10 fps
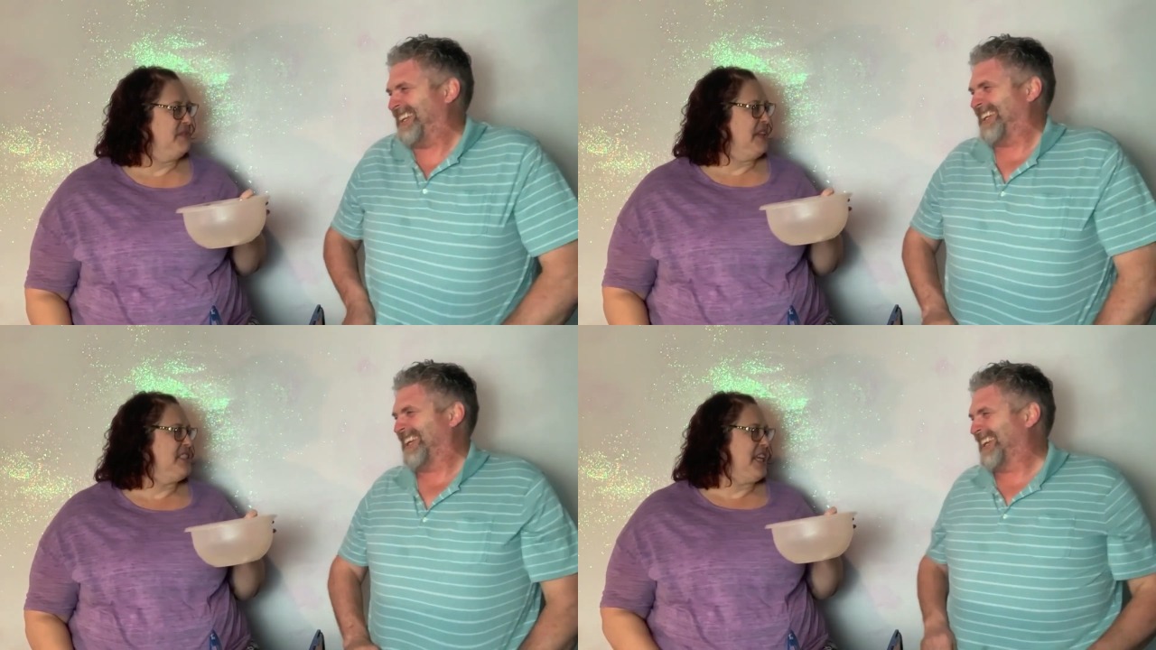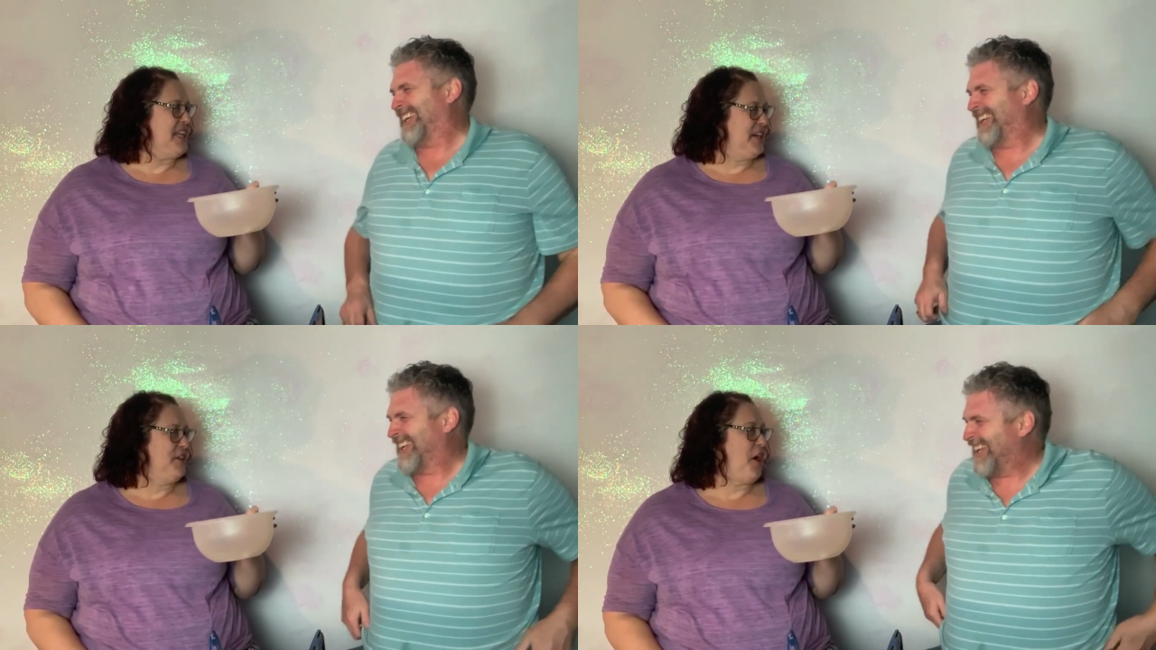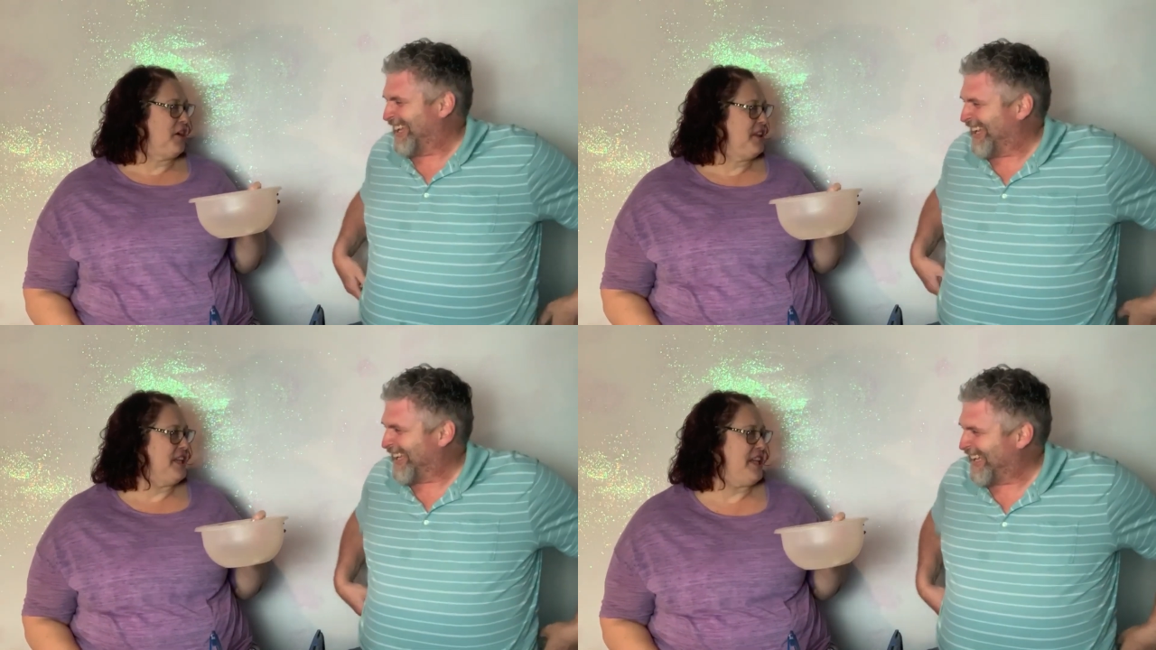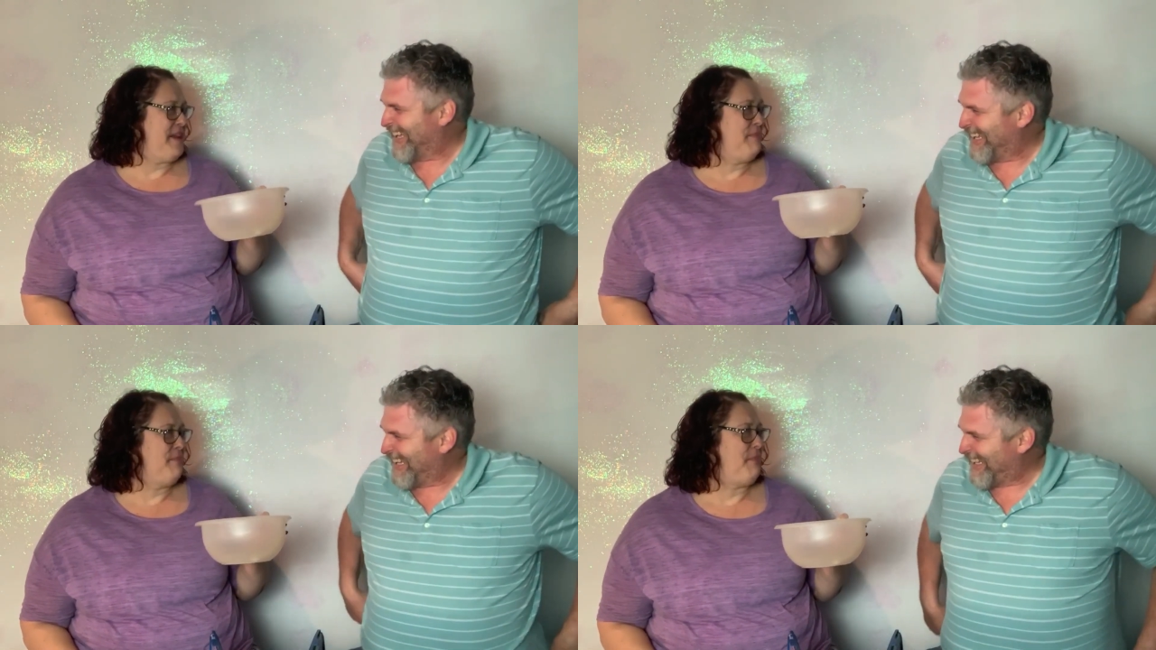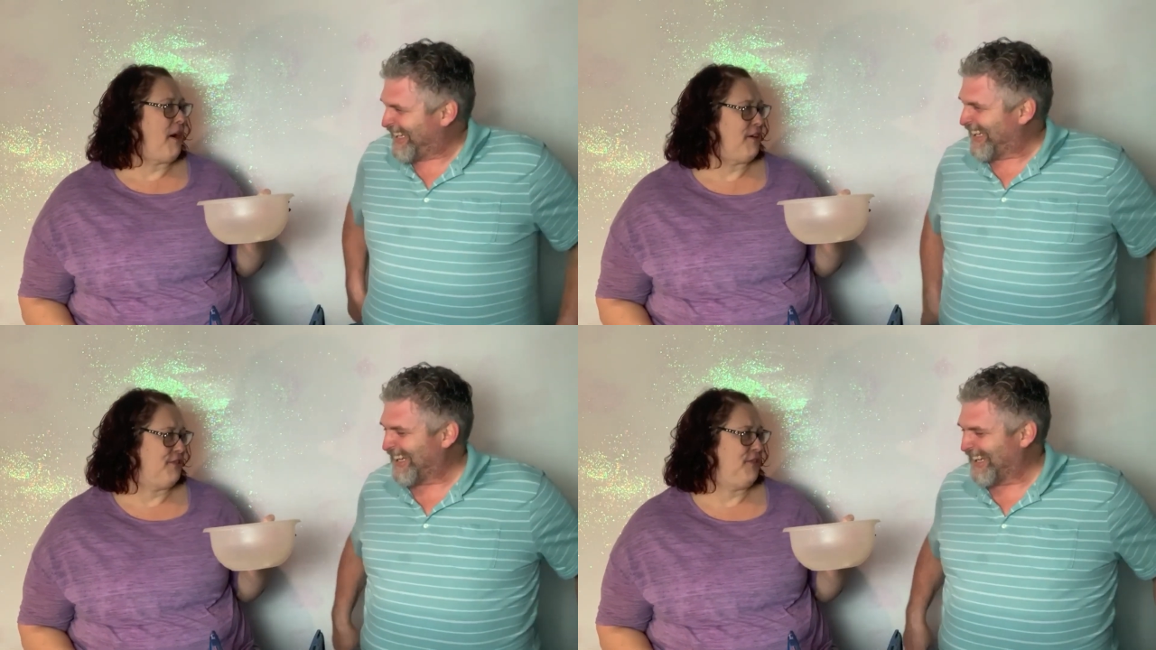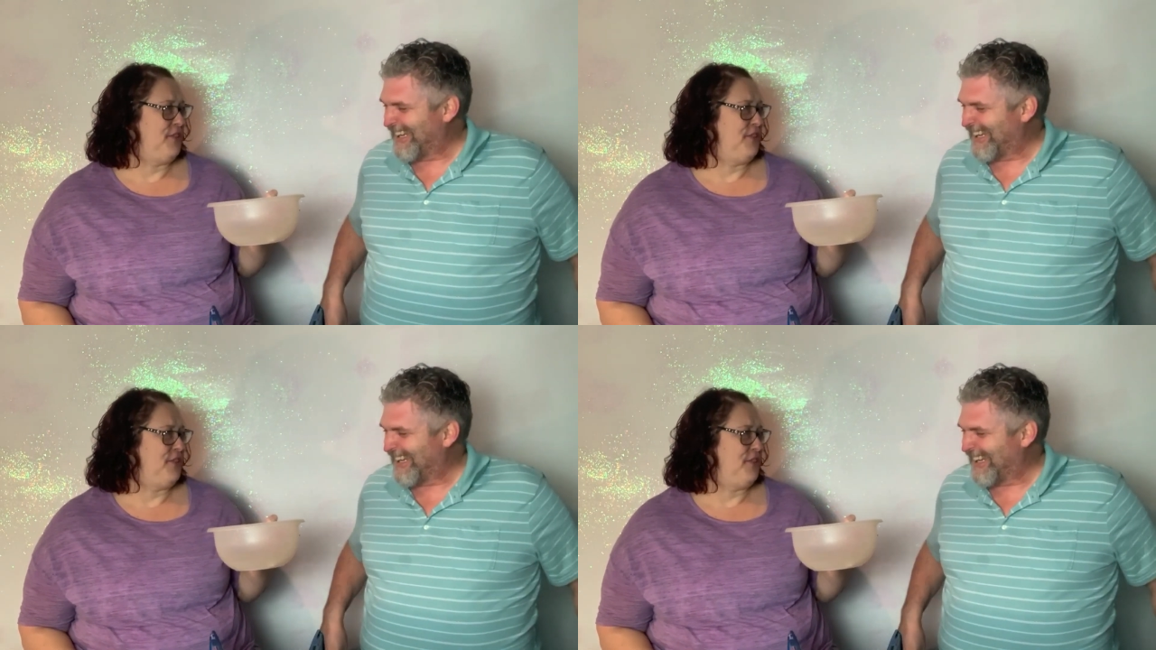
Speaker 1: It's like a garlicky barf.